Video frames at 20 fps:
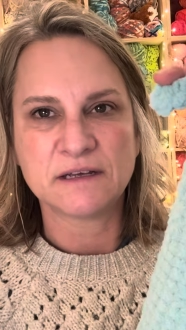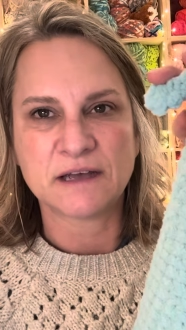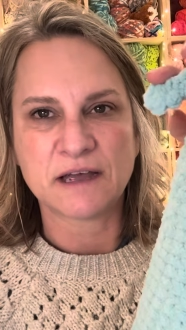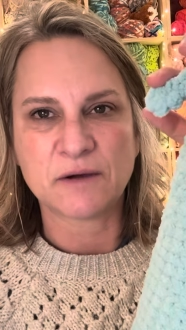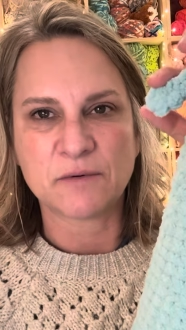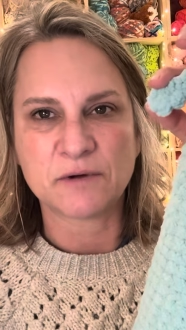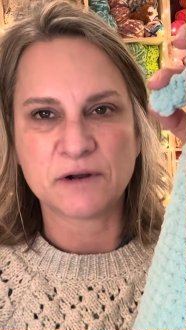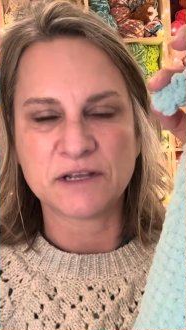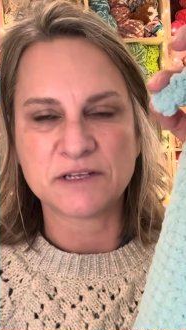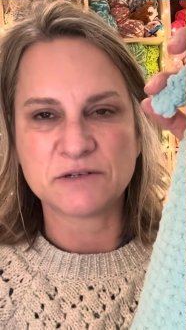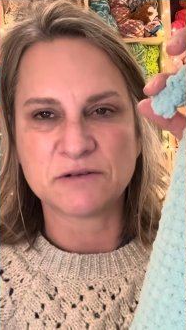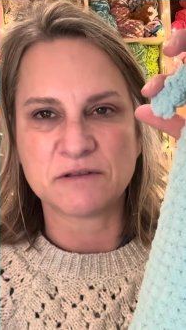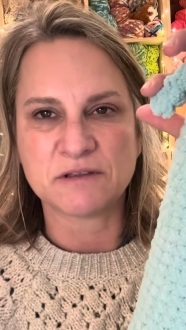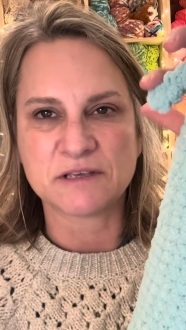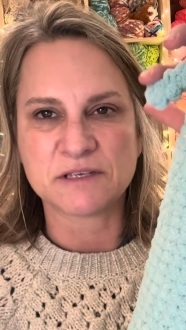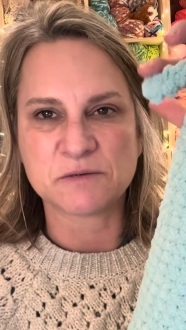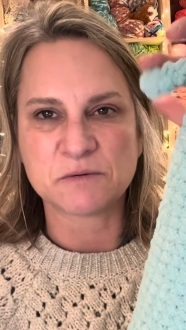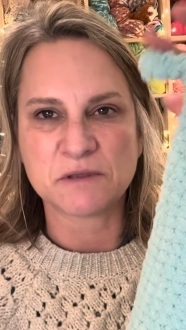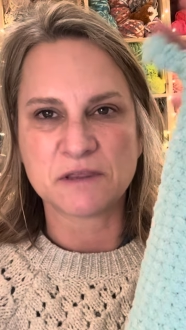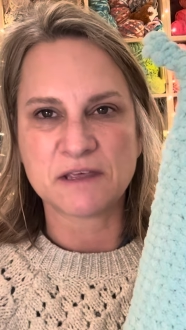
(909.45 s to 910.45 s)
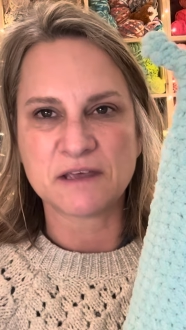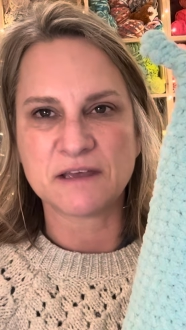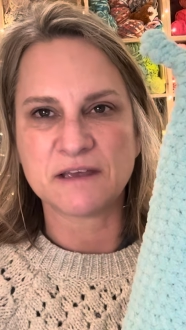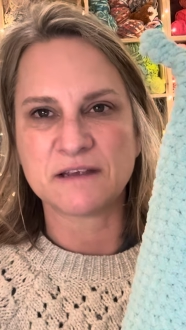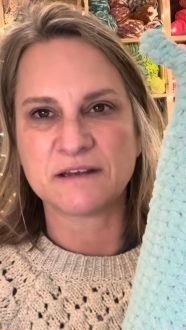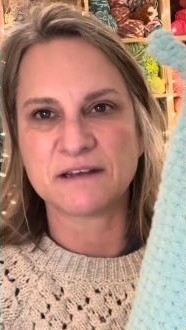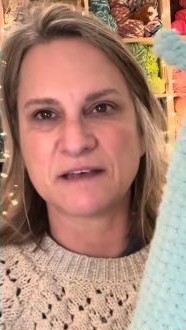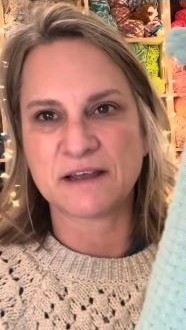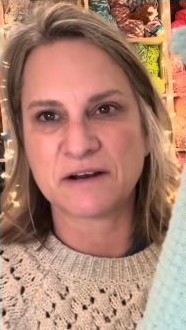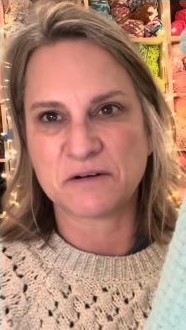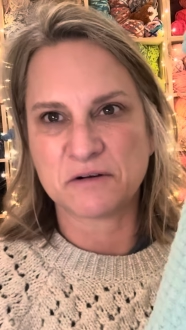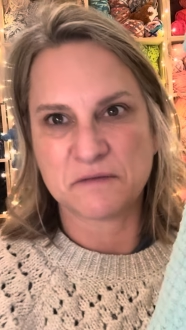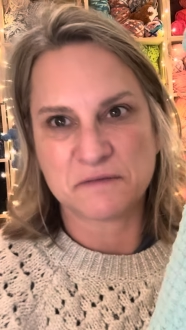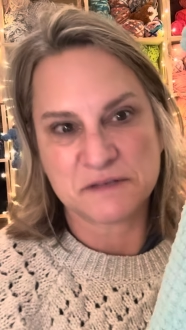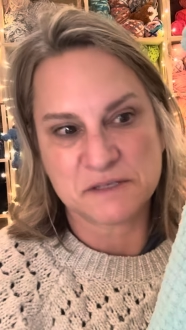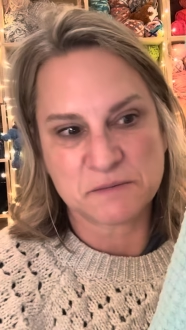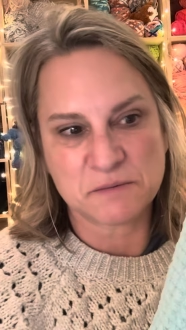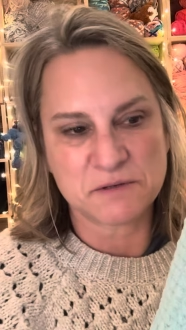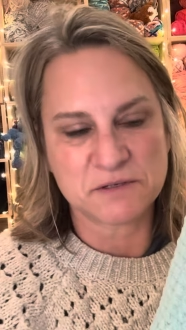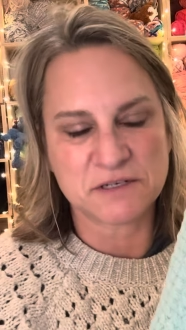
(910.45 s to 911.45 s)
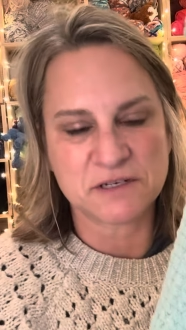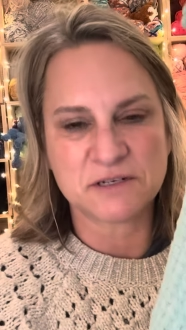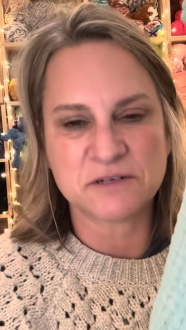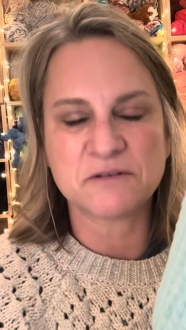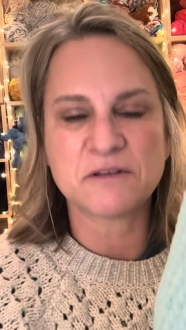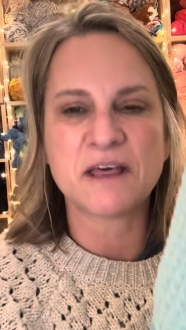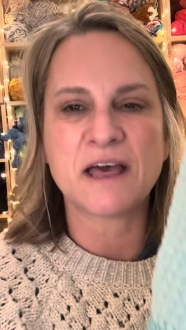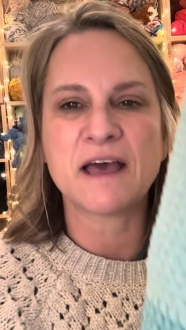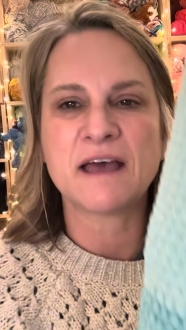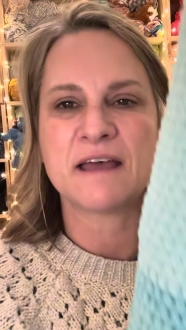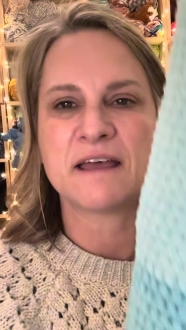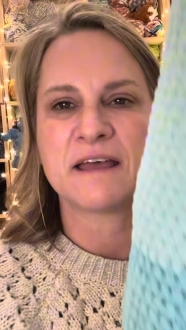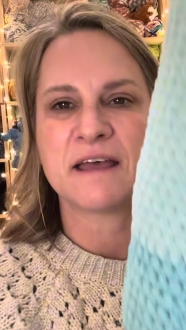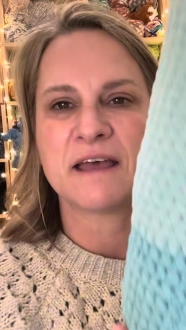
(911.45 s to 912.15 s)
I want to do this with it. I don't know if it's supposed to do that,